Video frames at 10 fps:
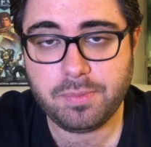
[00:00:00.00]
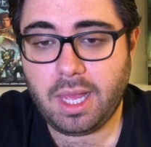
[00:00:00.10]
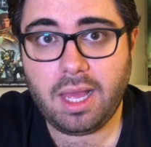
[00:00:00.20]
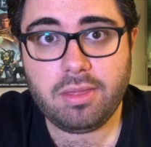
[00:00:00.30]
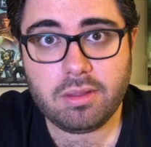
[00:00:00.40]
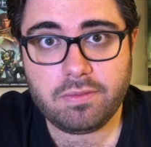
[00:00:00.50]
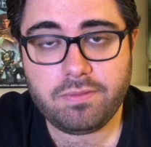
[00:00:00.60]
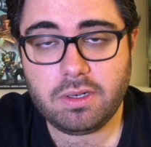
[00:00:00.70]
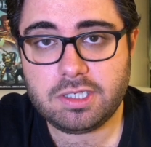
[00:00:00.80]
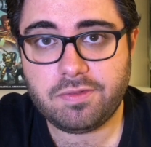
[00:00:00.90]
and the
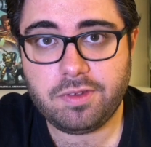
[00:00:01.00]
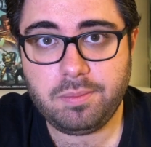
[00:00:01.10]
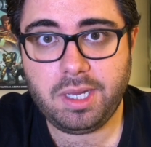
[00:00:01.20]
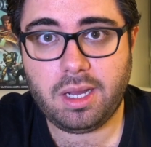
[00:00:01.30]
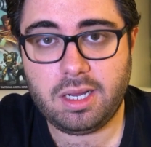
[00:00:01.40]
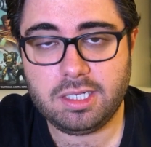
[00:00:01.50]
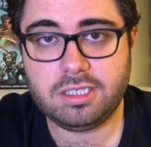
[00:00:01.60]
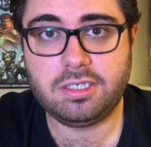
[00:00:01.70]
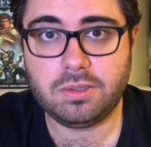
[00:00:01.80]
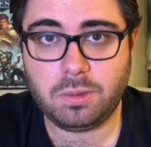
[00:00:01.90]
philosophy behind the
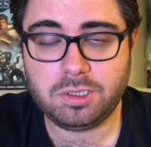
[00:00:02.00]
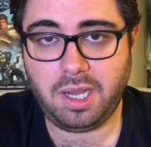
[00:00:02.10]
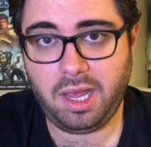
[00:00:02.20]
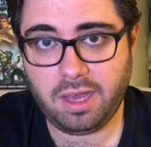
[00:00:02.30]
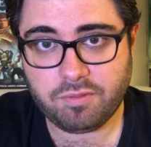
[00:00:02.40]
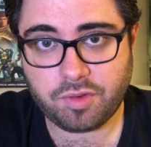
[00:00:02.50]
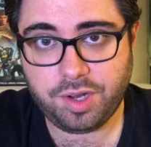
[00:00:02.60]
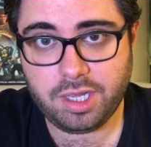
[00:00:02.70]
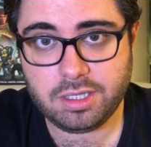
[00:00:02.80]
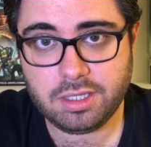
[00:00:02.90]
tools that I have
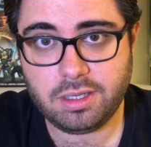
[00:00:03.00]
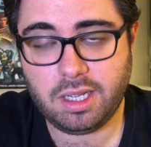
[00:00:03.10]
created